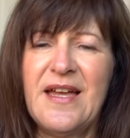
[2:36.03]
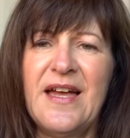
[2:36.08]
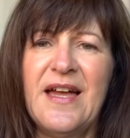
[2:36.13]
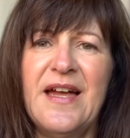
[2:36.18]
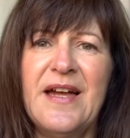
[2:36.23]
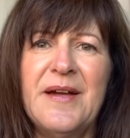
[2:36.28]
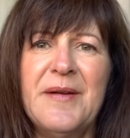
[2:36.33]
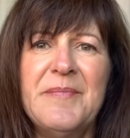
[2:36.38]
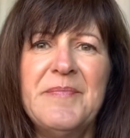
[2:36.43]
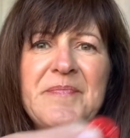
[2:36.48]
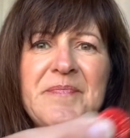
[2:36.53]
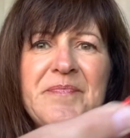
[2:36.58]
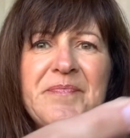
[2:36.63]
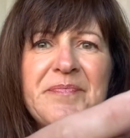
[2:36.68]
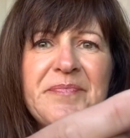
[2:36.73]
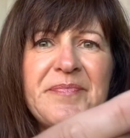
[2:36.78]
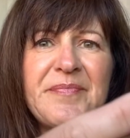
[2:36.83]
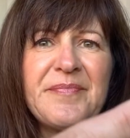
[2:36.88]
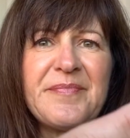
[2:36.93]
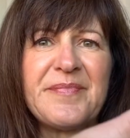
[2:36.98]
Um,
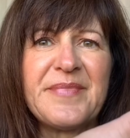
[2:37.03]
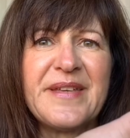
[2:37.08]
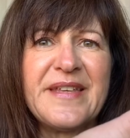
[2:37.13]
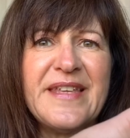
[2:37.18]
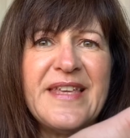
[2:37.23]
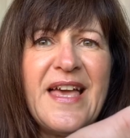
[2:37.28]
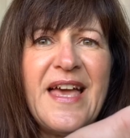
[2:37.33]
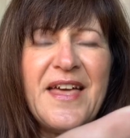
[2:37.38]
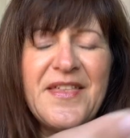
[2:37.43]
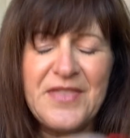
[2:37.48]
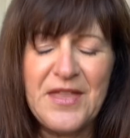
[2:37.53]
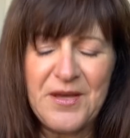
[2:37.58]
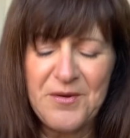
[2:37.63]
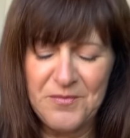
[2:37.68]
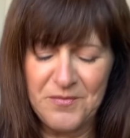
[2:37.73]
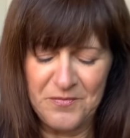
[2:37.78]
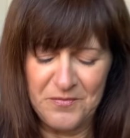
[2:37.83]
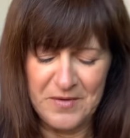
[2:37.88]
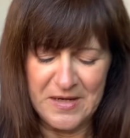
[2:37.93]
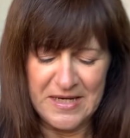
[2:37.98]
but yeah, they're
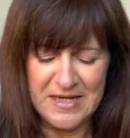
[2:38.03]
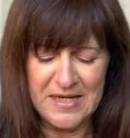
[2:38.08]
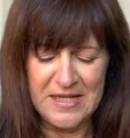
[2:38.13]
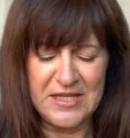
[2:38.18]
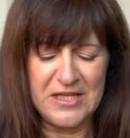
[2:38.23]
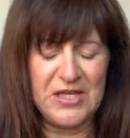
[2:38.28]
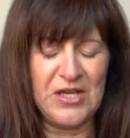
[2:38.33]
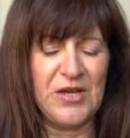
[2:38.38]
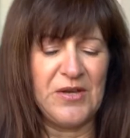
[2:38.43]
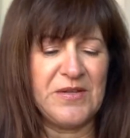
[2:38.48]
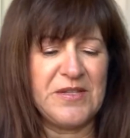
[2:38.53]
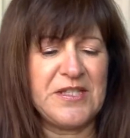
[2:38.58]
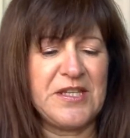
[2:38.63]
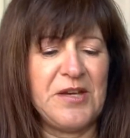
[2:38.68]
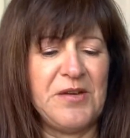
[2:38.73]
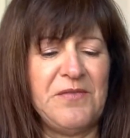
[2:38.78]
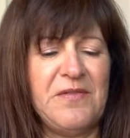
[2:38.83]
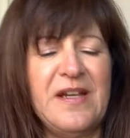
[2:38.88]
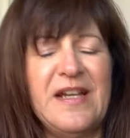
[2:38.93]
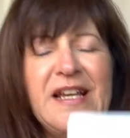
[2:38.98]
really cute. So I
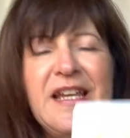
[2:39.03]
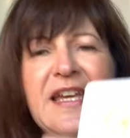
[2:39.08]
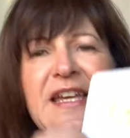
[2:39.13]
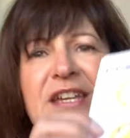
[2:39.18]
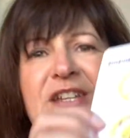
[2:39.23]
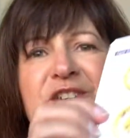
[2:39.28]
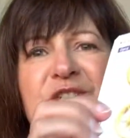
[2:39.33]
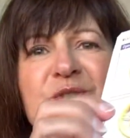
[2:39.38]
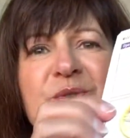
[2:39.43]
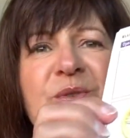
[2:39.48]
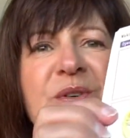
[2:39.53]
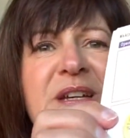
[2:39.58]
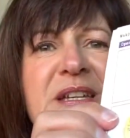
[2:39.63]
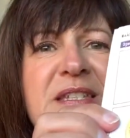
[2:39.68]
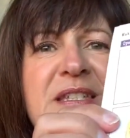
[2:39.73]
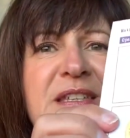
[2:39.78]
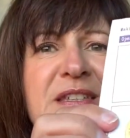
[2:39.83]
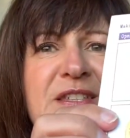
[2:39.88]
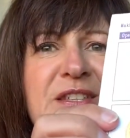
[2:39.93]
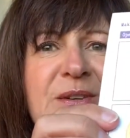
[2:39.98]
really
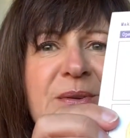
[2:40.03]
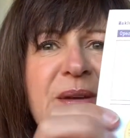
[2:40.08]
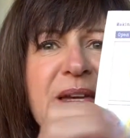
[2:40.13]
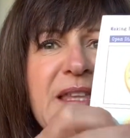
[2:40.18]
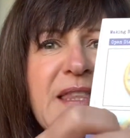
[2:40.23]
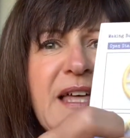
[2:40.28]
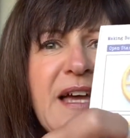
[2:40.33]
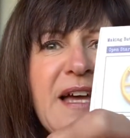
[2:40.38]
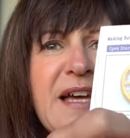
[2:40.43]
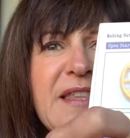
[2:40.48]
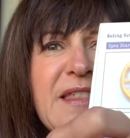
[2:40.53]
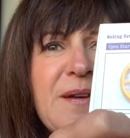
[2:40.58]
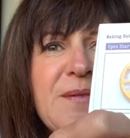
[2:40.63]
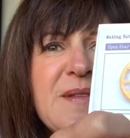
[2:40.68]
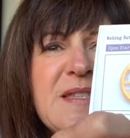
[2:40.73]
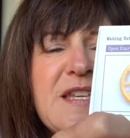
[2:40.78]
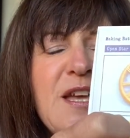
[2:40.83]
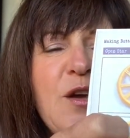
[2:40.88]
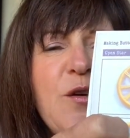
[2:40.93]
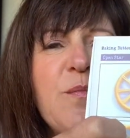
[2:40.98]
enjoyed doing that. That
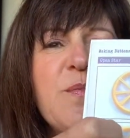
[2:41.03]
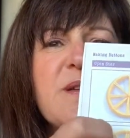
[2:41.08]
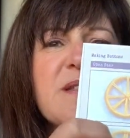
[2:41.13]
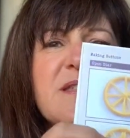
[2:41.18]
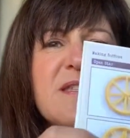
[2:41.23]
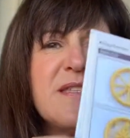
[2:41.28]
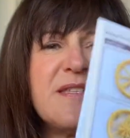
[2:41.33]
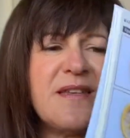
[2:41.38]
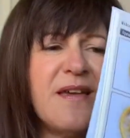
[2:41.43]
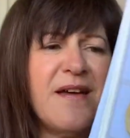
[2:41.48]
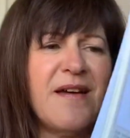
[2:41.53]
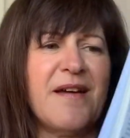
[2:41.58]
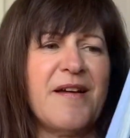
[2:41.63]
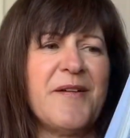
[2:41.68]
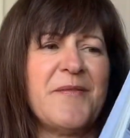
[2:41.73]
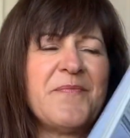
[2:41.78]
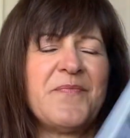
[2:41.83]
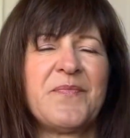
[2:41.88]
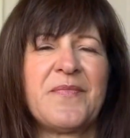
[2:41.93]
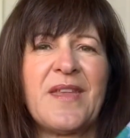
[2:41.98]
was the open star.
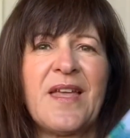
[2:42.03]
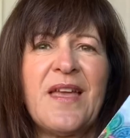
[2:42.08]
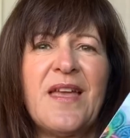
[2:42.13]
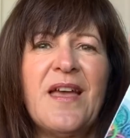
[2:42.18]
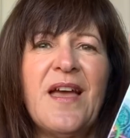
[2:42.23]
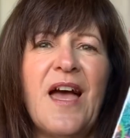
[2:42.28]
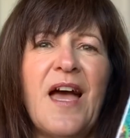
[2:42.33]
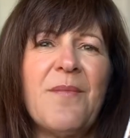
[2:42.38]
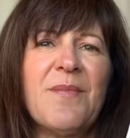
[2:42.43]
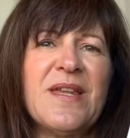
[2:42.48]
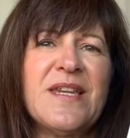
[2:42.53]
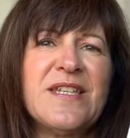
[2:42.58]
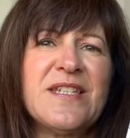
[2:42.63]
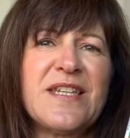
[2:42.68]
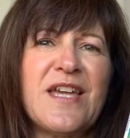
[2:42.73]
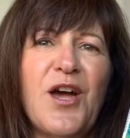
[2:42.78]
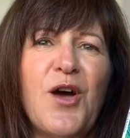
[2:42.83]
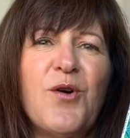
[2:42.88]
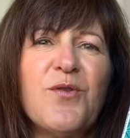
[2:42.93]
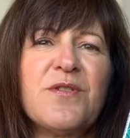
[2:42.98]
I managed to
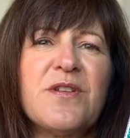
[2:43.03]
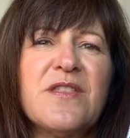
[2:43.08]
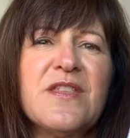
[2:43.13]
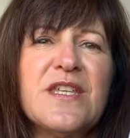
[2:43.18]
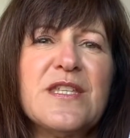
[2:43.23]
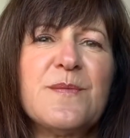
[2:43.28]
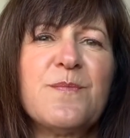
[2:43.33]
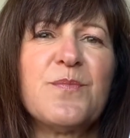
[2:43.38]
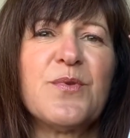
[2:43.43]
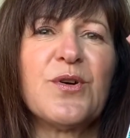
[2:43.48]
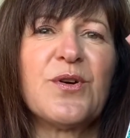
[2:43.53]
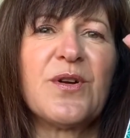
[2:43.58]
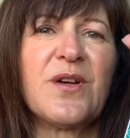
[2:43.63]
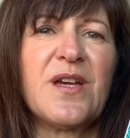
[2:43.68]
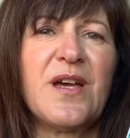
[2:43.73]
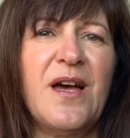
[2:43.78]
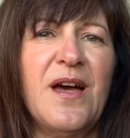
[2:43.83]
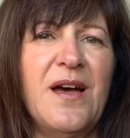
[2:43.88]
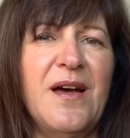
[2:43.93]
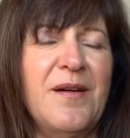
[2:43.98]
get hold of this book
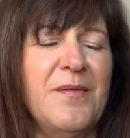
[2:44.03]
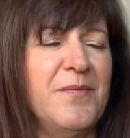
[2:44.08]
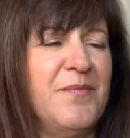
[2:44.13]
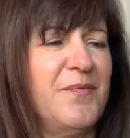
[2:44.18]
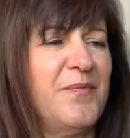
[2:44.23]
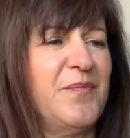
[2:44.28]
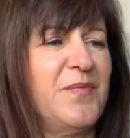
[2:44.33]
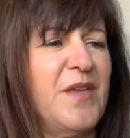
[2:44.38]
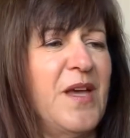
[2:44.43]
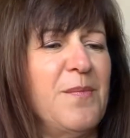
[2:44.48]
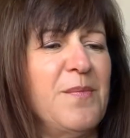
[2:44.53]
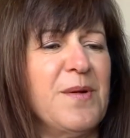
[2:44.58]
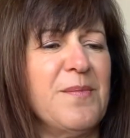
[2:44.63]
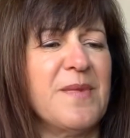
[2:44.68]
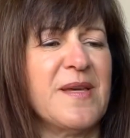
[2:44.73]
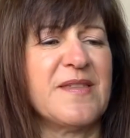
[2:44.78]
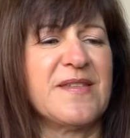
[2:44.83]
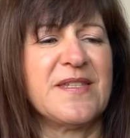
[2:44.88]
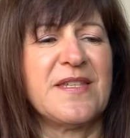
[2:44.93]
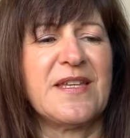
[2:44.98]
um, a couple of
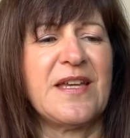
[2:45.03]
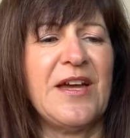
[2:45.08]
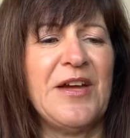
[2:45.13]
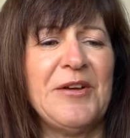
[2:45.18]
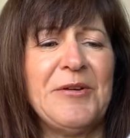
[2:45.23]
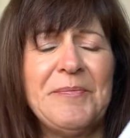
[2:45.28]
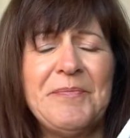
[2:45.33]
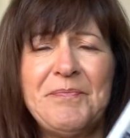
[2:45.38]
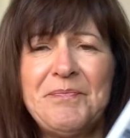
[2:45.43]
months ago.